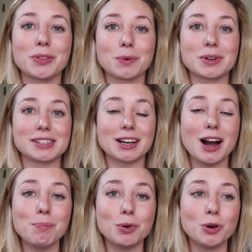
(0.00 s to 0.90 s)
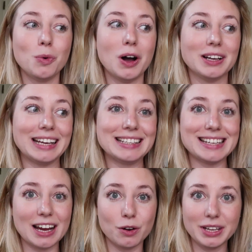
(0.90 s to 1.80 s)
There was a couple walking
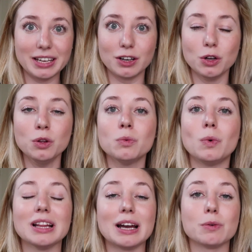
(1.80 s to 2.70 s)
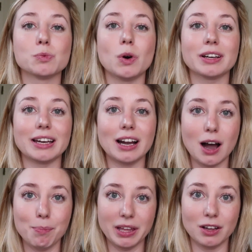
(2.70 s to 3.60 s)
downhill while I was walking
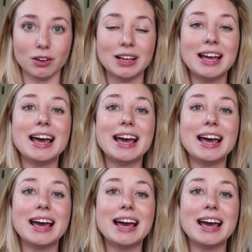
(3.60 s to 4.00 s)
uphill.